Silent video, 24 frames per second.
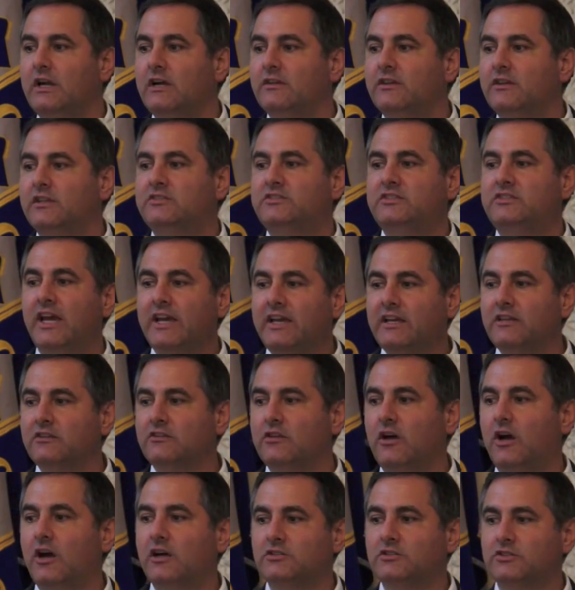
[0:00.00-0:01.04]
The second
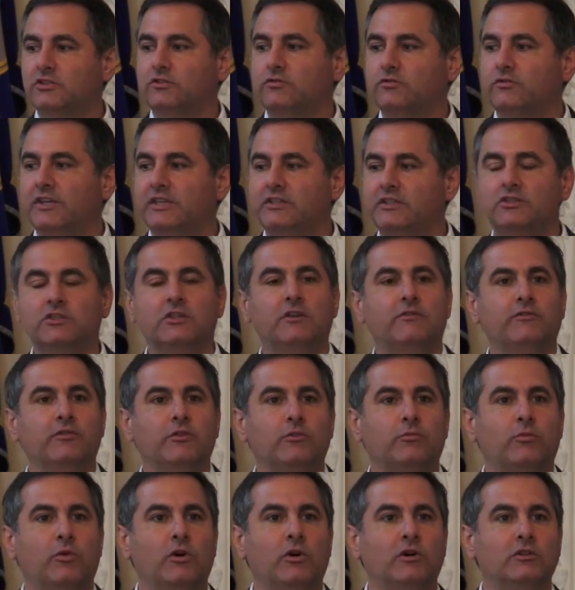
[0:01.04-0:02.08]
largest region of the
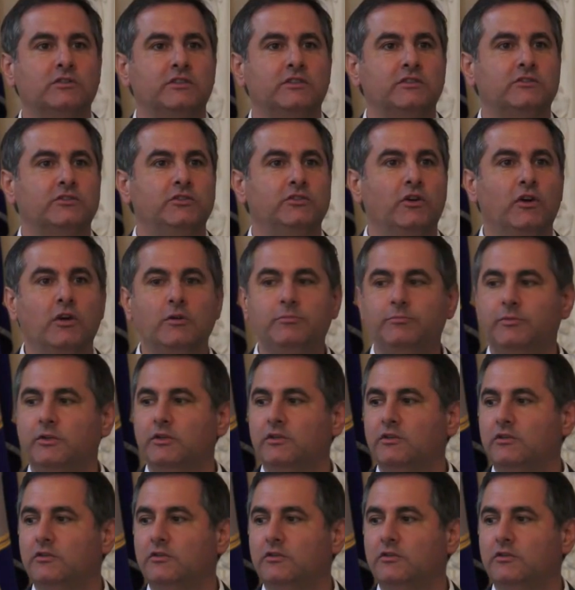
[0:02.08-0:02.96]
world is Europe.